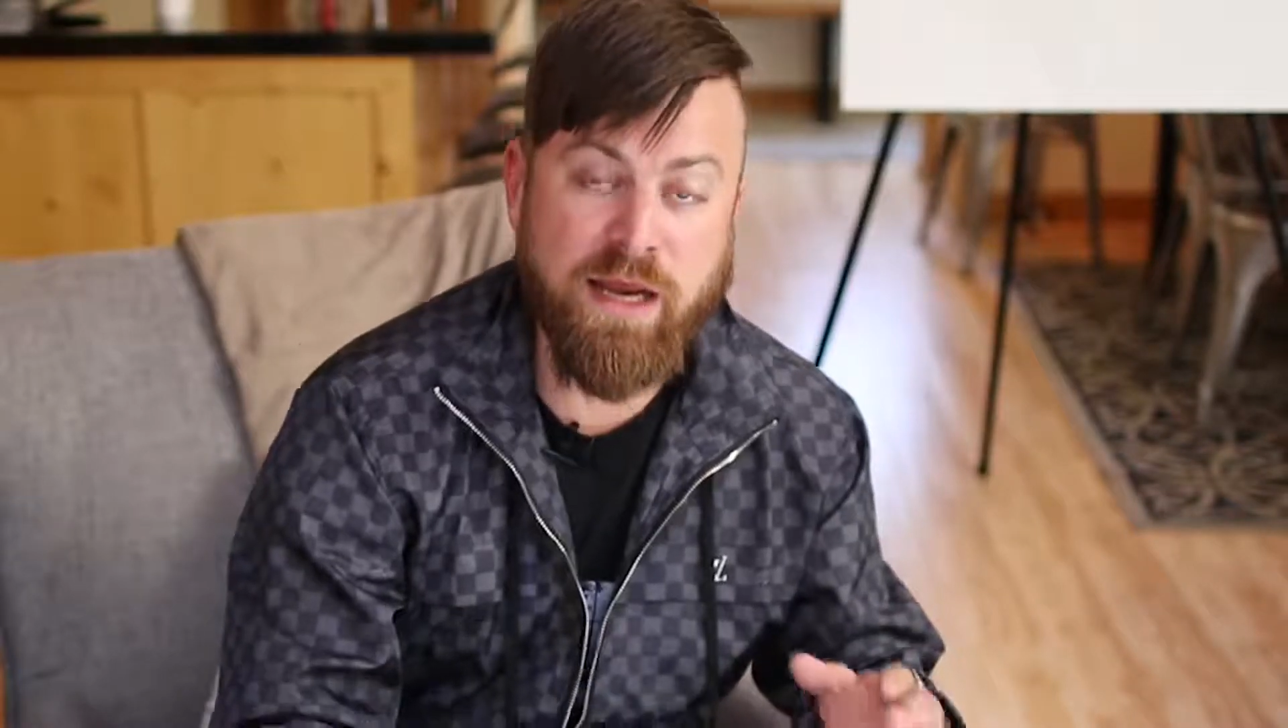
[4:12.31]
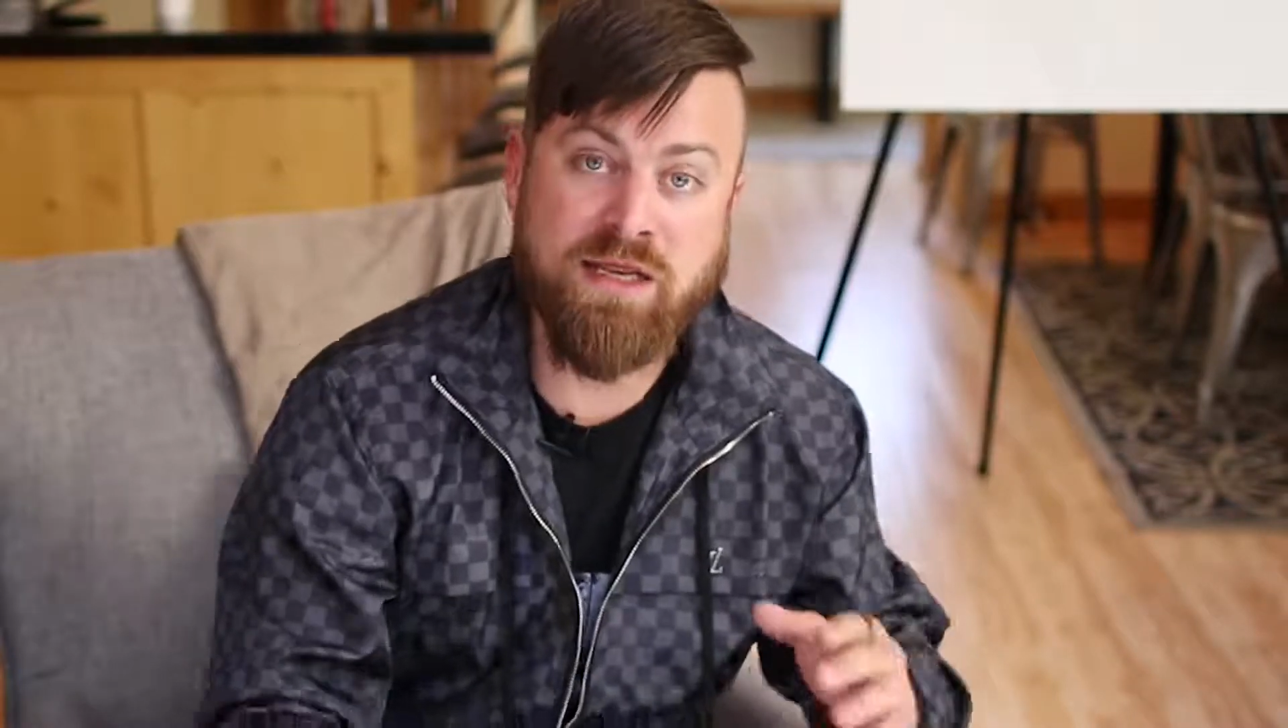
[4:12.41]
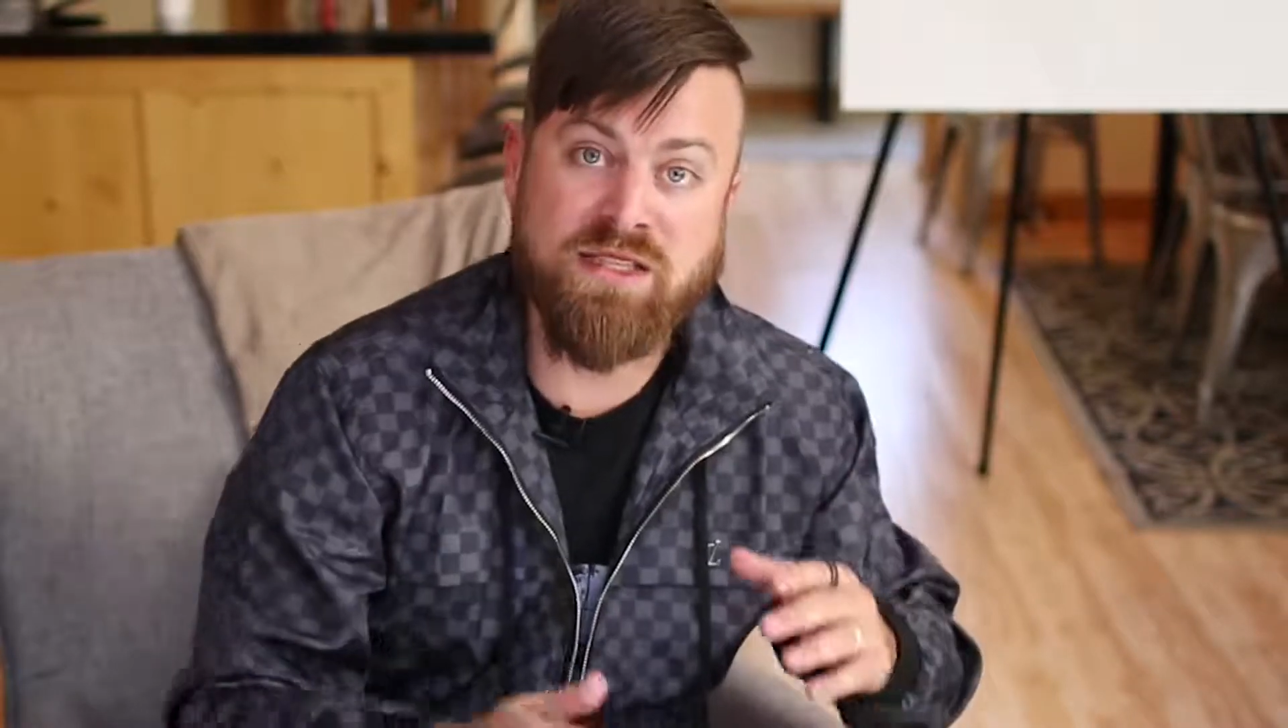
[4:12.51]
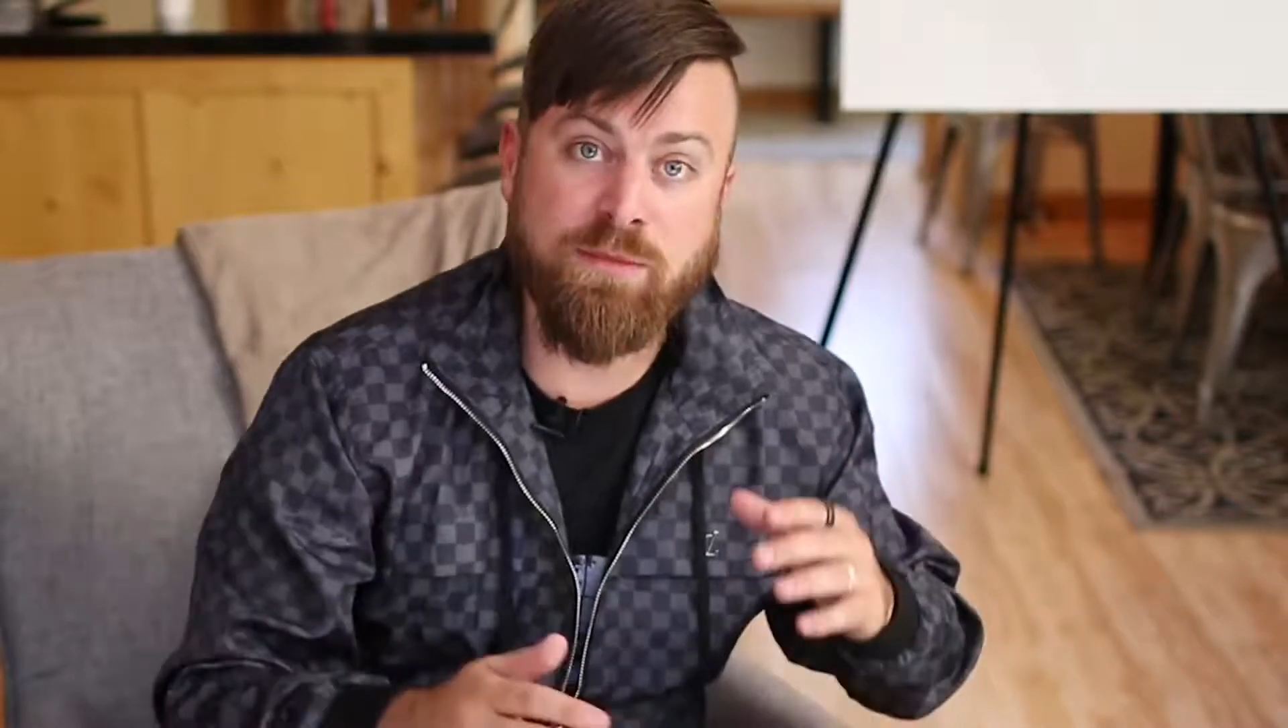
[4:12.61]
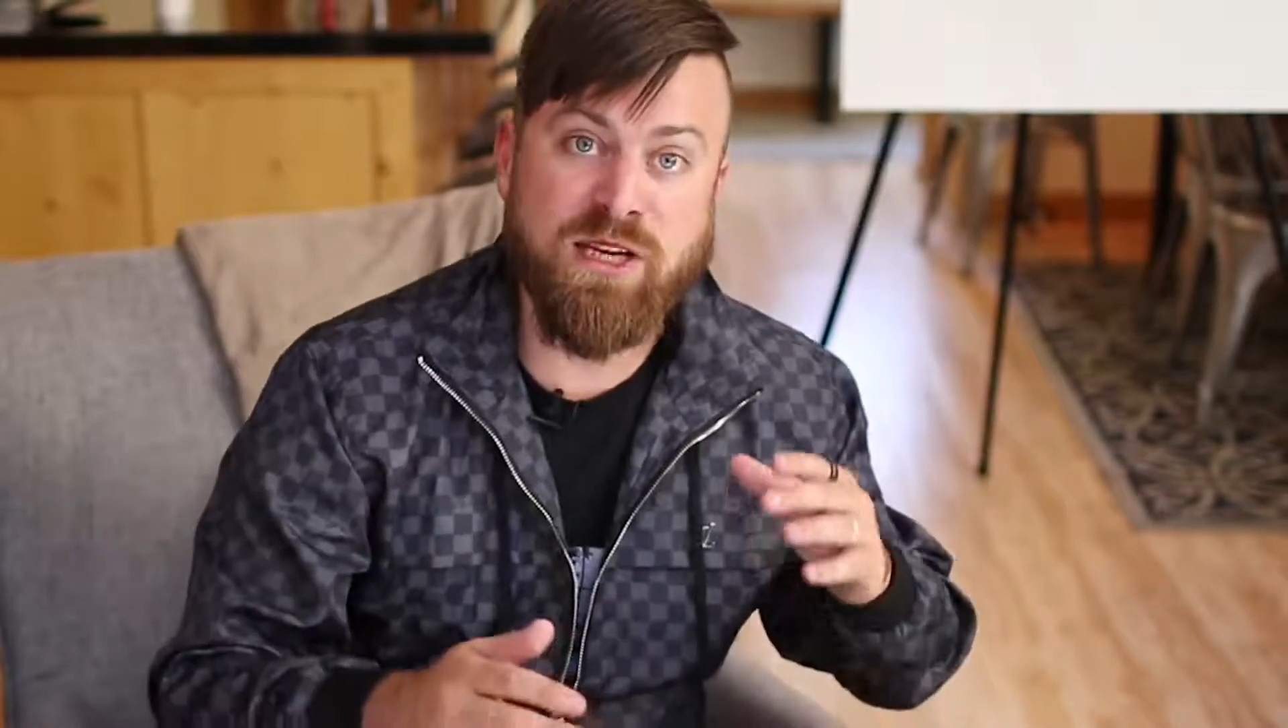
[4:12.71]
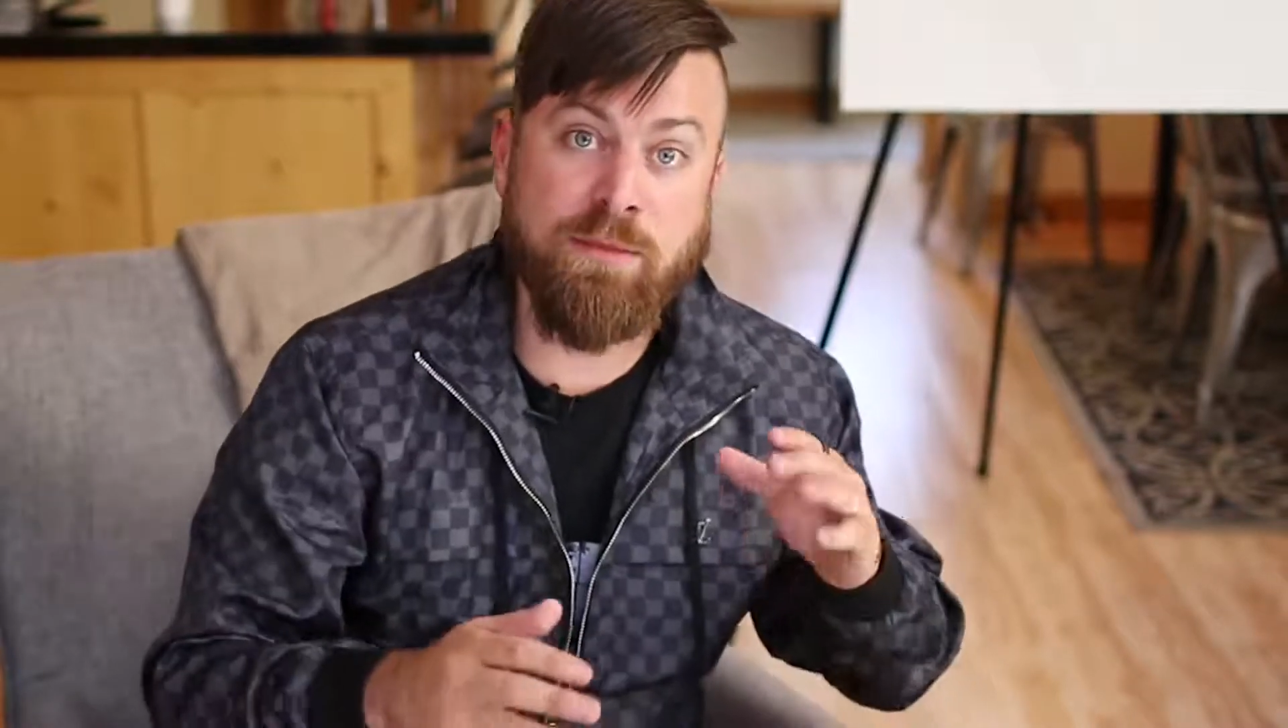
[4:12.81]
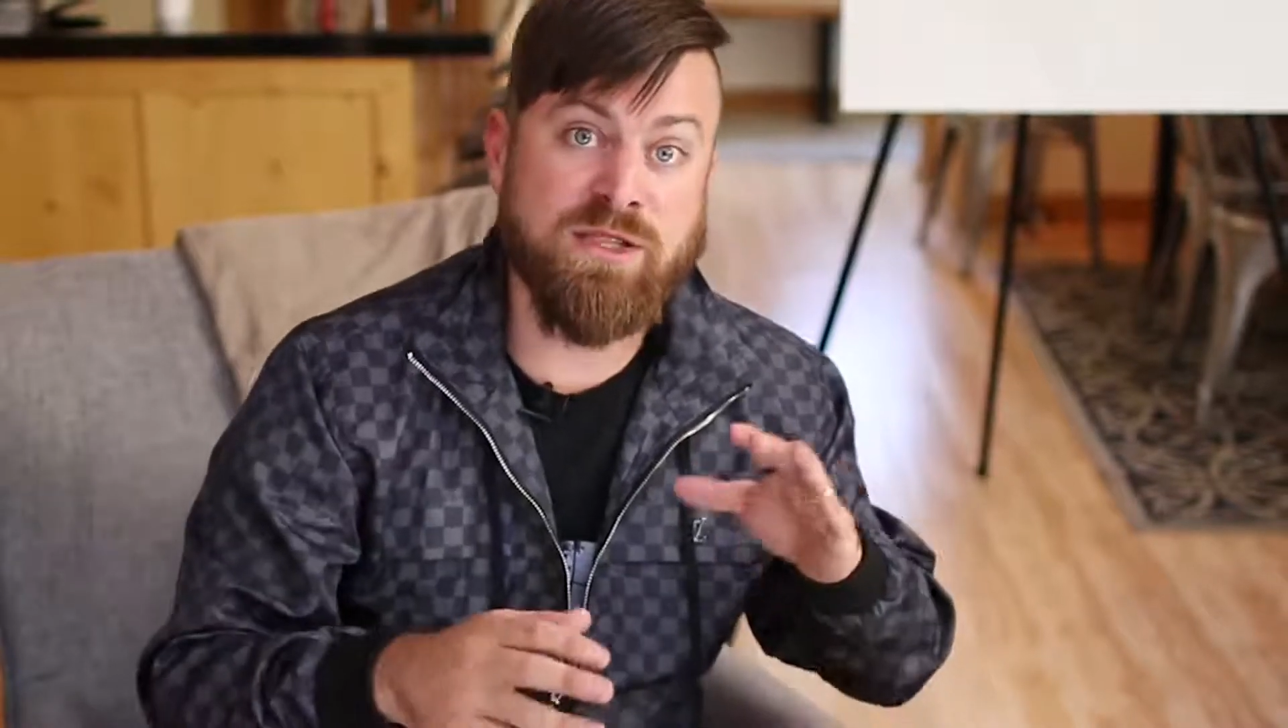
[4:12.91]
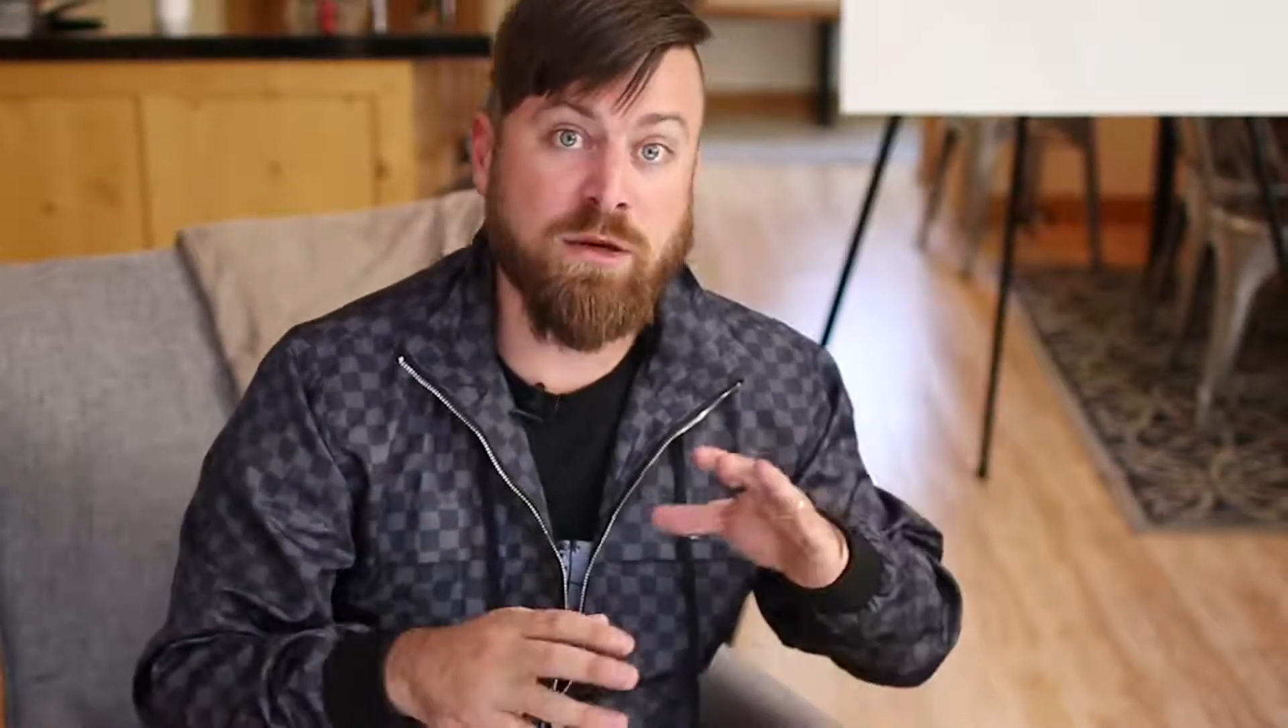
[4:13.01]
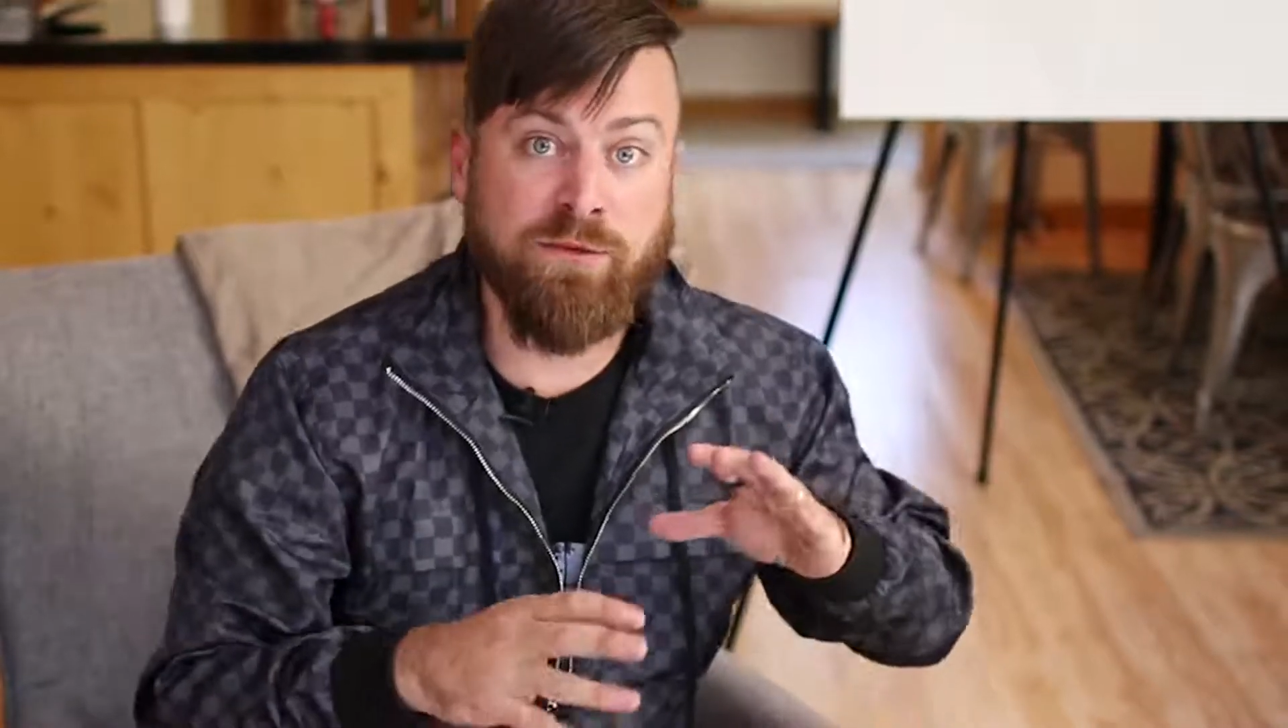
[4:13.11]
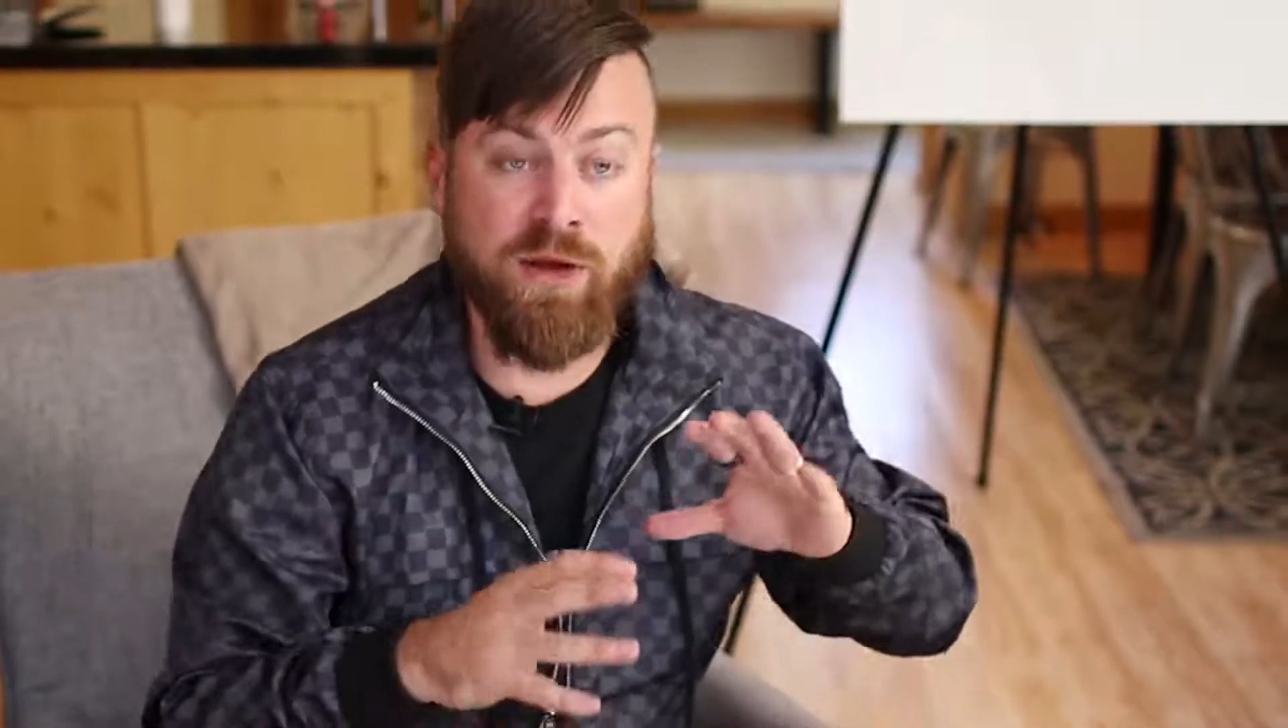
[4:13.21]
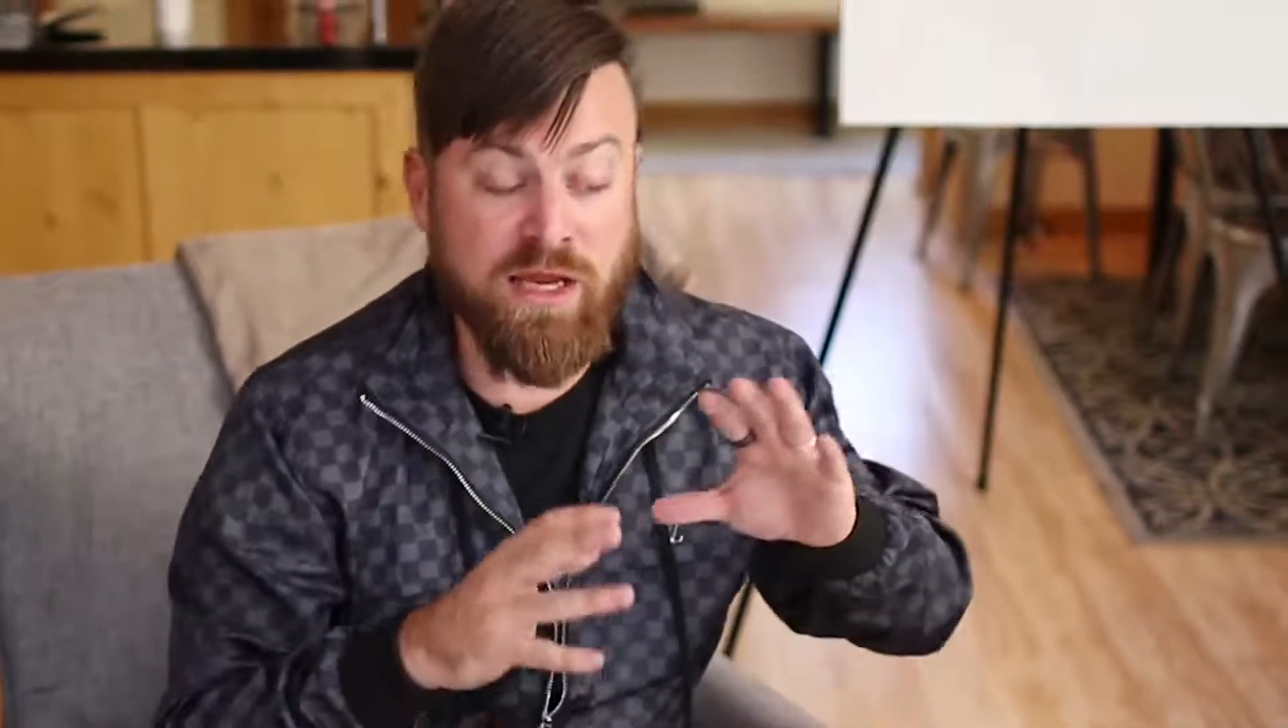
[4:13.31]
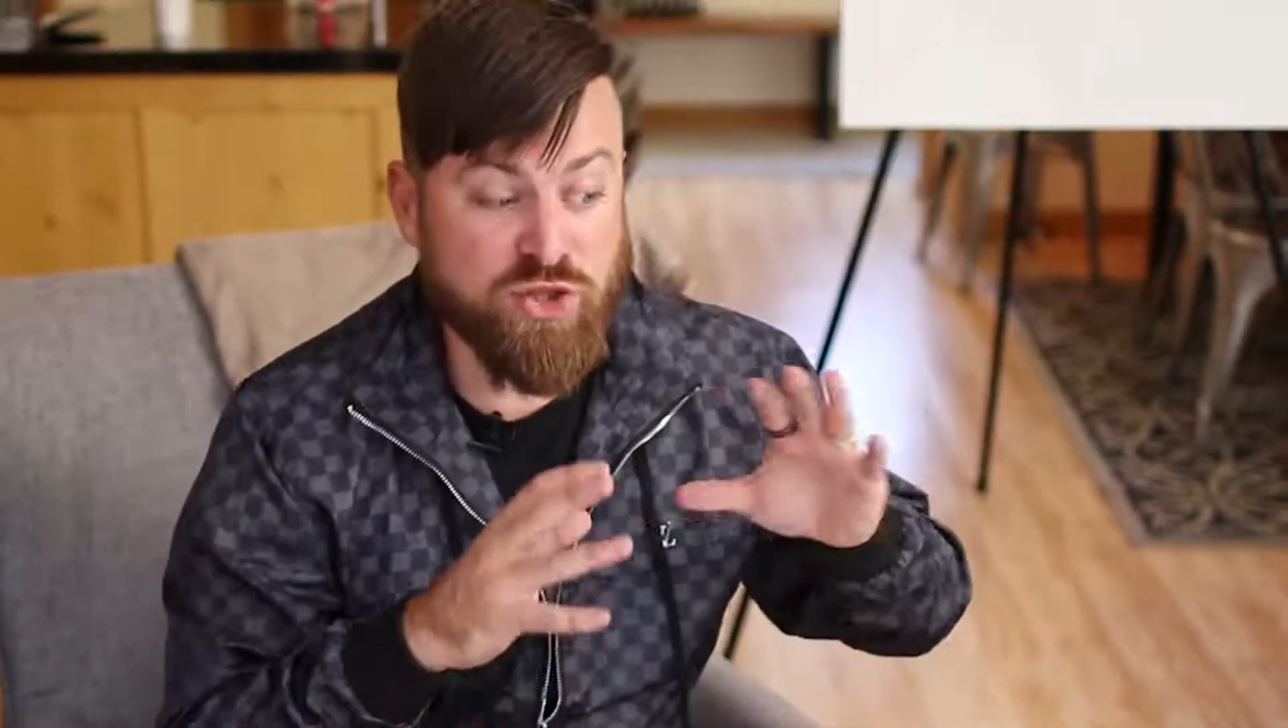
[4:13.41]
And sometimes they're for